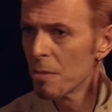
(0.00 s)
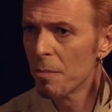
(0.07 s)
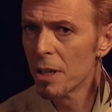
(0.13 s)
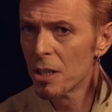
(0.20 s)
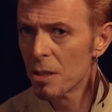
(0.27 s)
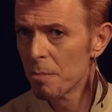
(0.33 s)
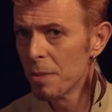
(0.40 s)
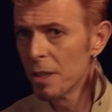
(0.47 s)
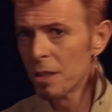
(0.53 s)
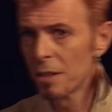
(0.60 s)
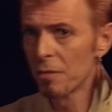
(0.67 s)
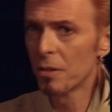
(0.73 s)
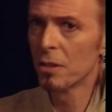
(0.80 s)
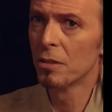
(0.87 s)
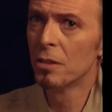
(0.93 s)
major part
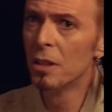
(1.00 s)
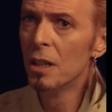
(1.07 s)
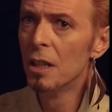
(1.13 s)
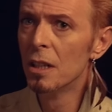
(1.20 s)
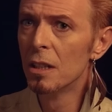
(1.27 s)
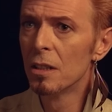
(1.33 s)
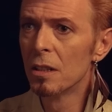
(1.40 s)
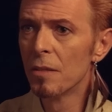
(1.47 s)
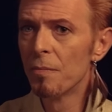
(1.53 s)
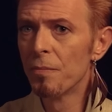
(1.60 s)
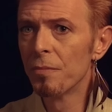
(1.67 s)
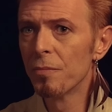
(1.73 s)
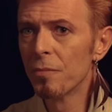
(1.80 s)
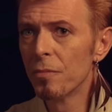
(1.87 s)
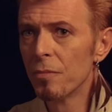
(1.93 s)
of it all. And the
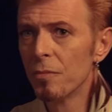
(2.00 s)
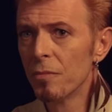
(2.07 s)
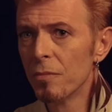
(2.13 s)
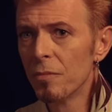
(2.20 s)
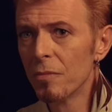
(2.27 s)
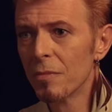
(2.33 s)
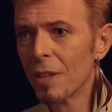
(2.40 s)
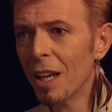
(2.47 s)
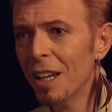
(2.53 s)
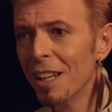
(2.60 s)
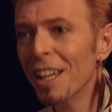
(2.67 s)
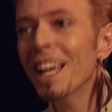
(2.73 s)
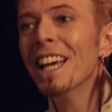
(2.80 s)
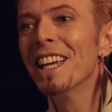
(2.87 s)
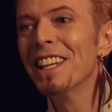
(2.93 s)
sax was your
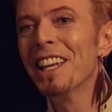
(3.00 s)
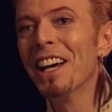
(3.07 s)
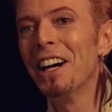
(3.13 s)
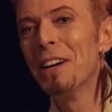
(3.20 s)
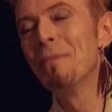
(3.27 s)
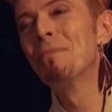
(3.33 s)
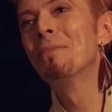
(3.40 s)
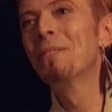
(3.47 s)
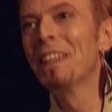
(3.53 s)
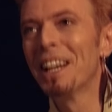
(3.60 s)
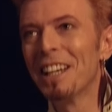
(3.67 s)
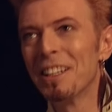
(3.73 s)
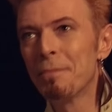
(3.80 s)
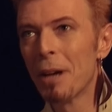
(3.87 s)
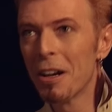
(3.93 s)
teacher? yeah,
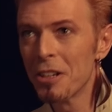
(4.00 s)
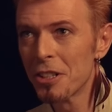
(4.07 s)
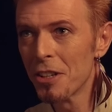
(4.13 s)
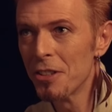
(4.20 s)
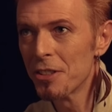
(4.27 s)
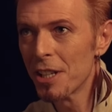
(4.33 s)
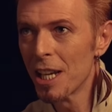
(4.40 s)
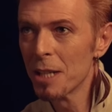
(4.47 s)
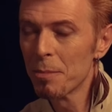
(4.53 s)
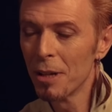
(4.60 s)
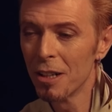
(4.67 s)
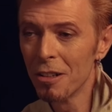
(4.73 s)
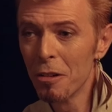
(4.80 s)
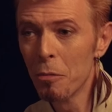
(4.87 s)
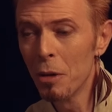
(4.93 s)
yeah, baritone sax
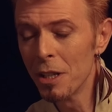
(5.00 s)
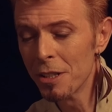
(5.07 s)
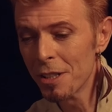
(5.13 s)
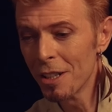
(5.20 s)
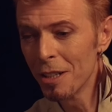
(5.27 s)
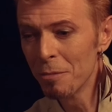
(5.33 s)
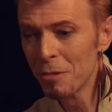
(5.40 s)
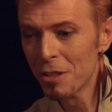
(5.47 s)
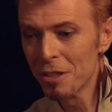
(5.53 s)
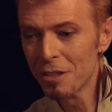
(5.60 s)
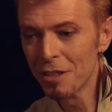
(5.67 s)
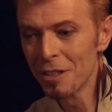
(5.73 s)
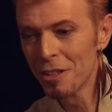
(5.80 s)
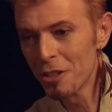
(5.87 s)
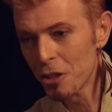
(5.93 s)
player. At one time
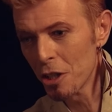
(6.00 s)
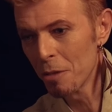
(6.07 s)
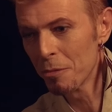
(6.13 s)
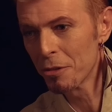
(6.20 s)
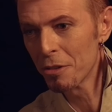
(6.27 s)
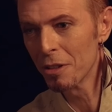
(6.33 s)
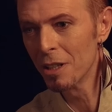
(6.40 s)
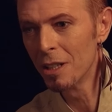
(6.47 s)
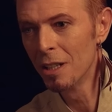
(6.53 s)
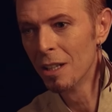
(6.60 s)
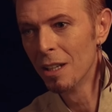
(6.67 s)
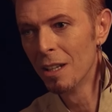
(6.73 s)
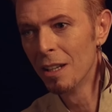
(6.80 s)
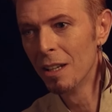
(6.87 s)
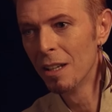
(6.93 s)
was in the top three
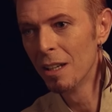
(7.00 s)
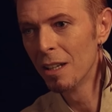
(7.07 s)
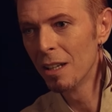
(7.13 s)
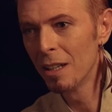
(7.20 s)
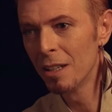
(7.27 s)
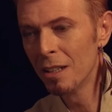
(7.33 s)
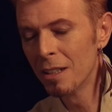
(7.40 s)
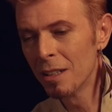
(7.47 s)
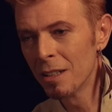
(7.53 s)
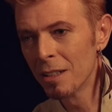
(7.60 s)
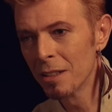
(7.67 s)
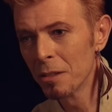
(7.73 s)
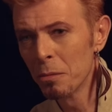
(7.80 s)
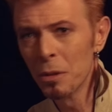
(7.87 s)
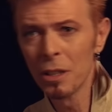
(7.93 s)
in
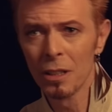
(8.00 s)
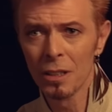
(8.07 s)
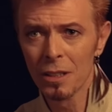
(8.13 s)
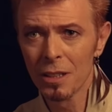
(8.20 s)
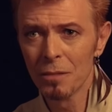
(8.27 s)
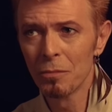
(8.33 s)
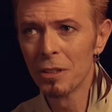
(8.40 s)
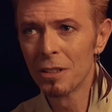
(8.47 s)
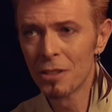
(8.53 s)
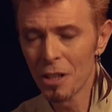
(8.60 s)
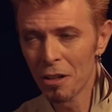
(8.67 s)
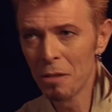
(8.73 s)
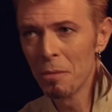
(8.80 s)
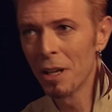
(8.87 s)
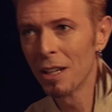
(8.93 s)
uh, the world with
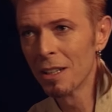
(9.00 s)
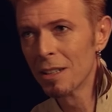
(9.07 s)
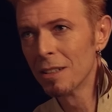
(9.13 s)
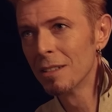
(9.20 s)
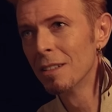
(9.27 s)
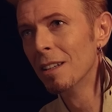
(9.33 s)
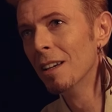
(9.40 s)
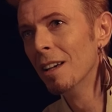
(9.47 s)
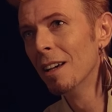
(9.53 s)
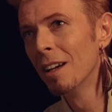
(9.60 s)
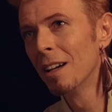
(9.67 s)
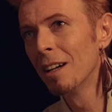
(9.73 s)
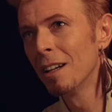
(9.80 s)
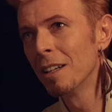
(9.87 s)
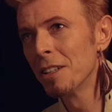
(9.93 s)
Jerry Mulligan.
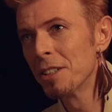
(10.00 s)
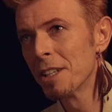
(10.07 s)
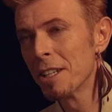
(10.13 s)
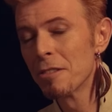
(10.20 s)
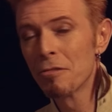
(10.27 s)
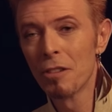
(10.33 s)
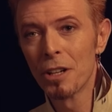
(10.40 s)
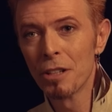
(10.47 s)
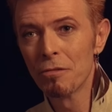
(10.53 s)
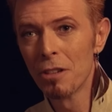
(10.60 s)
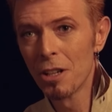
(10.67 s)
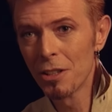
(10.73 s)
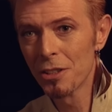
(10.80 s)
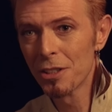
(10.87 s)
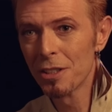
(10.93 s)
Uh, his name's Ronnie
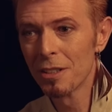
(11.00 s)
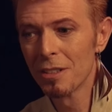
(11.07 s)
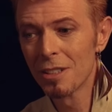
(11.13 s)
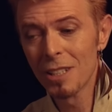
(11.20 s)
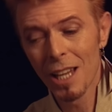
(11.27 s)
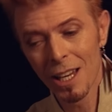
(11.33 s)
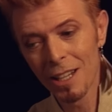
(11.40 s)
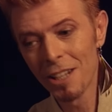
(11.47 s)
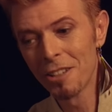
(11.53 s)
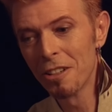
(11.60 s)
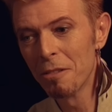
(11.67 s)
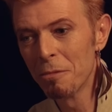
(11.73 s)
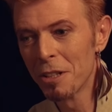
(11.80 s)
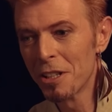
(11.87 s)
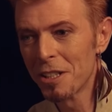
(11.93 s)
Ross, sadly
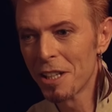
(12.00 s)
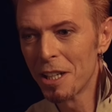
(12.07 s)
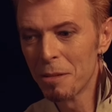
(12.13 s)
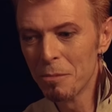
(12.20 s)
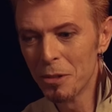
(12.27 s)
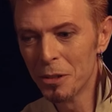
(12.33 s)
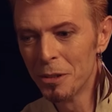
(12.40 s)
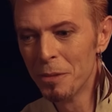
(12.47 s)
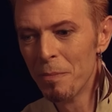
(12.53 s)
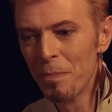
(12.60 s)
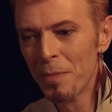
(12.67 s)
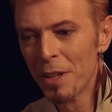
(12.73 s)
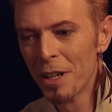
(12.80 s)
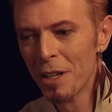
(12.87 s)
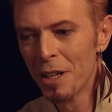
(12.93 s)
not with us anymore.
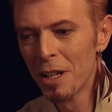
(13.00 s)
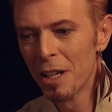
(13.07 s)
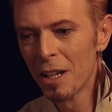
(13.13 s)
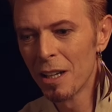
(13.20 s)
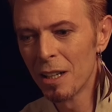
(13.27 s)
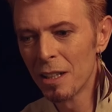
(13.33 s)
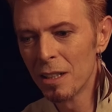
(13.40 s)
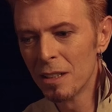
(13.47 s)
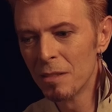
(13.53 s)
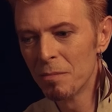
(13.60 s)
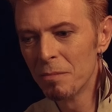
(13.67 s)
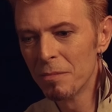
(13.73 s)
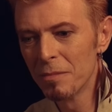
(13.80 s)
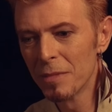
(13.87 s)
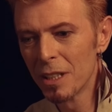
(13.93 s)

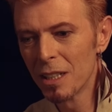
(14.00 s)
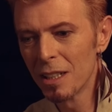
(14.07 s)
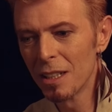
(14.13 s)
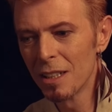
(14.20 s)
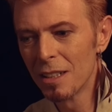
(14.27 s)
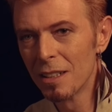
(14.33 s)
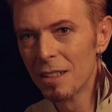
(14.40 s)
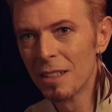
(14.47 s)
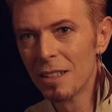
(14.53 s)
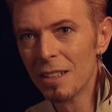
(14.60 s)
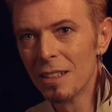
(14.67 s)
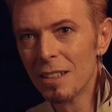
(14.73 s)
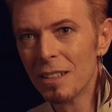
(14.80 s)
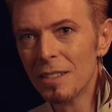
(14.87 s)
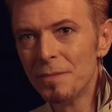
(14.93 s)
Um, what year is
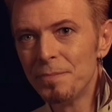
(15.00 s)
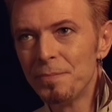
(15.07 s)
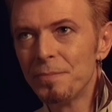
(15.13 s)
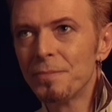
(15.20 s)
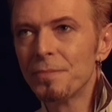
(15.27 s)
Transformers?